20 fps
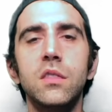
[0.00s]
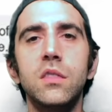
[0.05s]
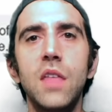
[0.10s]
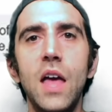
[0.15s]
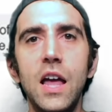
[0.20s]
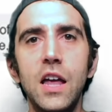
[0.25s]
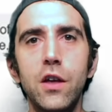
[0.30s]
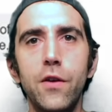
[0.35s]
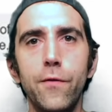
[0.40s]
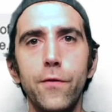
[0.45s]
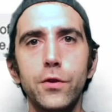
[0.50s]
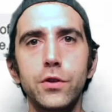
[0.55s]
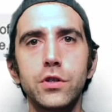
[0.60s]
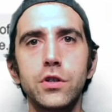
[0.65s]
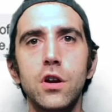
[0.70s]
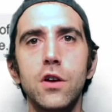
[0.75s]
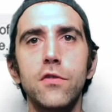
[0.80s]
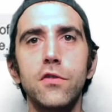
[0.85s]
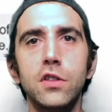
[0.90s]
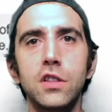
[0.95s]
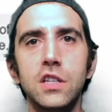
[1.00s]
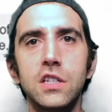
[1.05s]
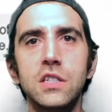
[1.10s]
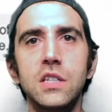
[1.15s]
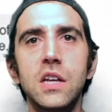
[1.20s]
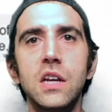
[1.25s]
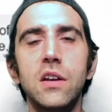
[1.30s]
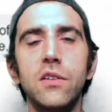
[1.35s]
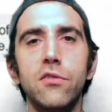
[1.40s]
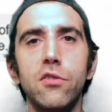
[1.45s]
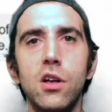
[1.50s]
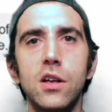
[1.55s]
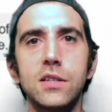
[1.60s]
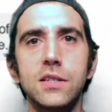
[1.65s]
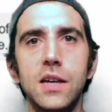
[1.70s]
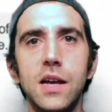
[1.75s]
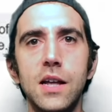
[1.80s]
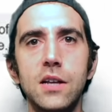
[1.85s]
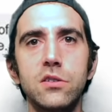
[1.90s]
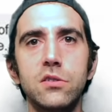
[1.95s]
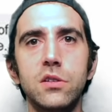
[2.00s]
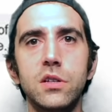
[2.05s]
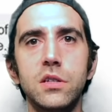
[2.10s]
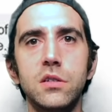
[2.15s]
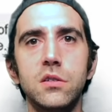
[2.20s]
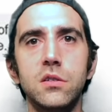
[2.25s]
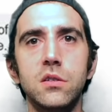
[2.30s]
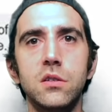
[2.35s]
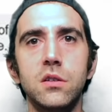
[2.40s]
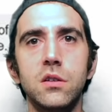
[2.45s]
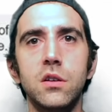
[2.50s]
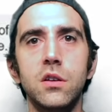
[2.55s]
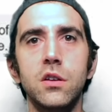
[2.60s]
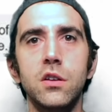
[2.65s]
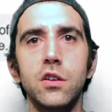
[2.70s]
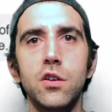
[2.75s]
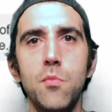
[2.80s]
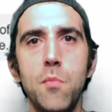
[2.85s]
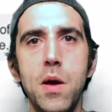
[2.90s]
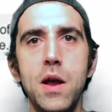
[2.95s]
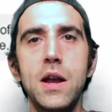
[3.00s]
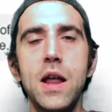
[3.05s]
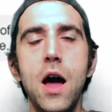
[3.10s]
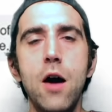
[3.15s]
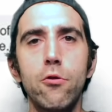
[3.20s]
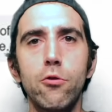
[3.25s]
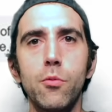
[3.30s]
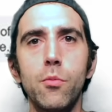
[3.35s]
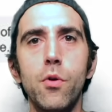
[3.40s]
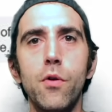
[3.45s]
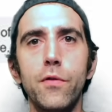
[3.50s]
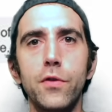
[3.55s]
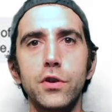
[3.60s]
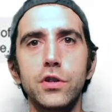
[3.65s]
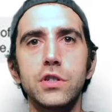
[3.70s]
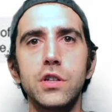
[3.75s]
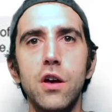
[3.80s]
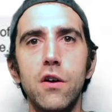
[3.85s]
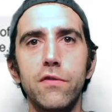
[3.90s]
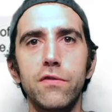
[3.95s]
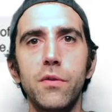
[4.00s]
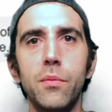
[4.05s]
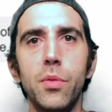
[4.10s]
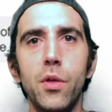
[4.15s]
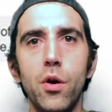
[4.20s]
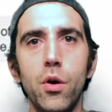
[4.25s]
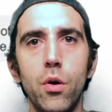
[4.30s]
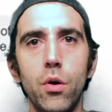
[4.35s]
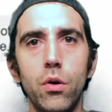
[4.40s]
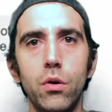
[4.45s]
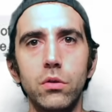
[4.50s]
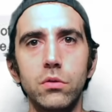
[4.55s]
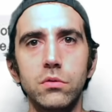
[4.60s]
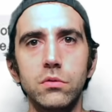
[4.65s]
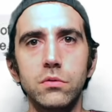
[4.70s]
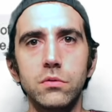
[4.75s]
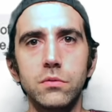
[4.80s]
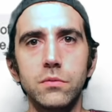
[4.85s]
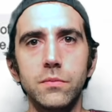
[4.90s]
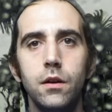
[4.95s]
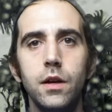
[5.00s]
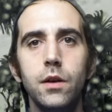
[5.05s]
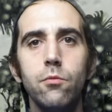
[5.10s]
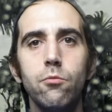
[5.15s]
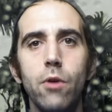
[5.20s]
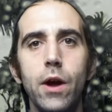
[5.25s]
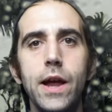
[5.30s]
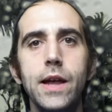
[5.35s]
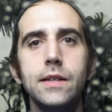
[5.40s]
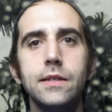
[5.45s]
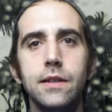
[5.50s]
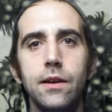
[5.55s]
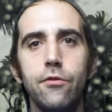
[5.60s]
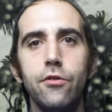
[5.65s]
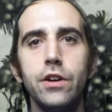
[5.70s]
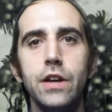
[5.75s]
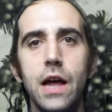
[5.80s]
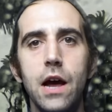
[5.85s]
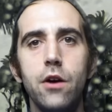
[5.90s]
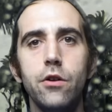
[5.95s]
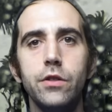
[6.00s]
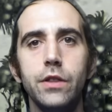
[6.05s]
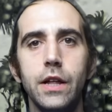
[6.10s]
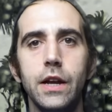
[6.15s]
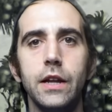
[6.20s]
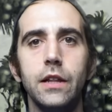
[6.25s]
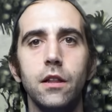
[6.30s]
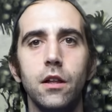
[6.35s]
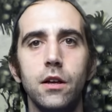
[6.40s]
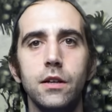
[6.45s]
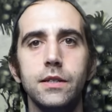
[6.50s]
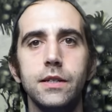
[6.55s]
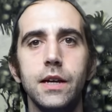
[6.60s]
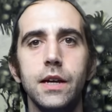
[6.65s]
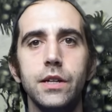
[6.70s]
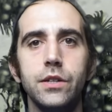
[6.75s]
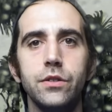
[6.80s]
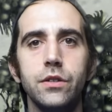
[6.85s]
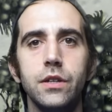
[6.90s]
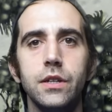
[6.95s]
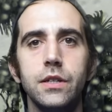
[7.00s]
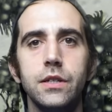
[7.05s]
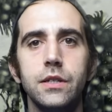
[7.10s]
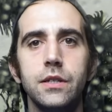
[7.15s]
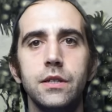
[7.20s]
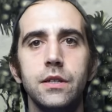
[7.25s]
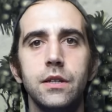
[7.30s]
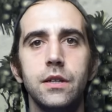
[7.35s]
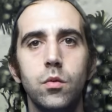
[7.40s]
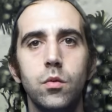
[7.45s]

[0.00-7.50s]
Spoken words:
"Thank you for serving the city of Los Angeles. You may now remove yourself from the hole." It rains every now and then in Los Angeles.